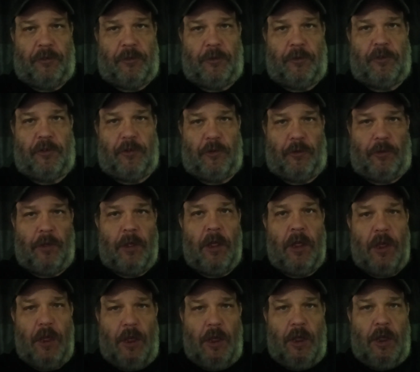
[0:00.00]
do is you'll
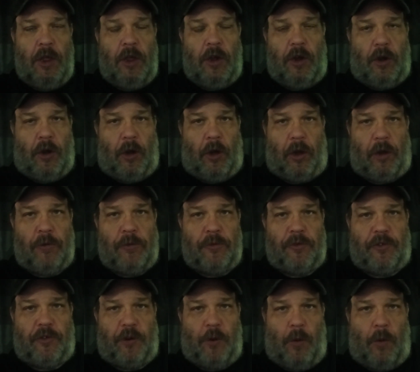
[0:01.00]

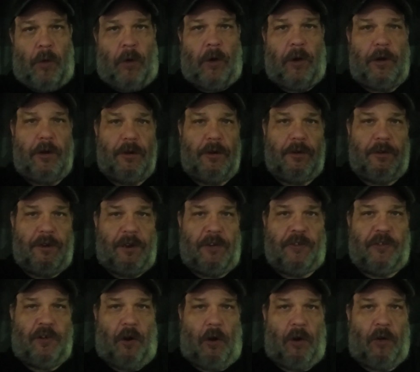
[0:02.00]
close your
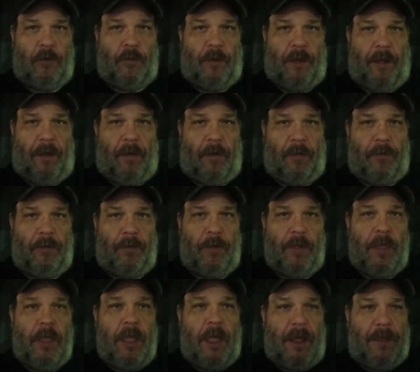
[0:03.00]
discharge valve,
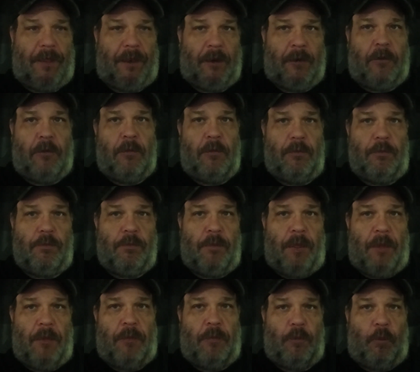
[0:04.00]
then
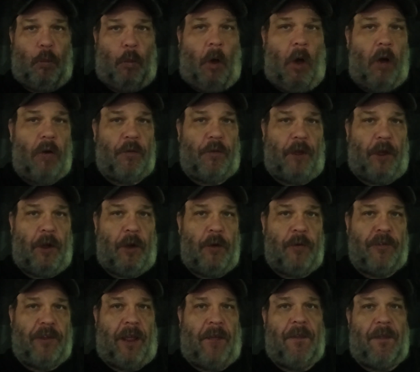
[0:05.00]
walk the
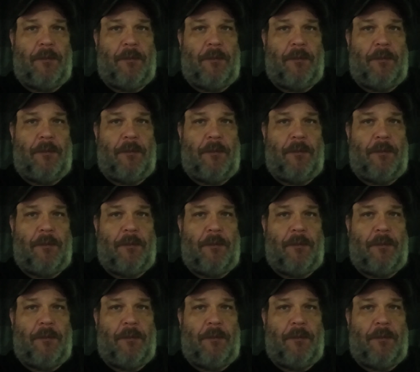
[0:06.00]
hose out.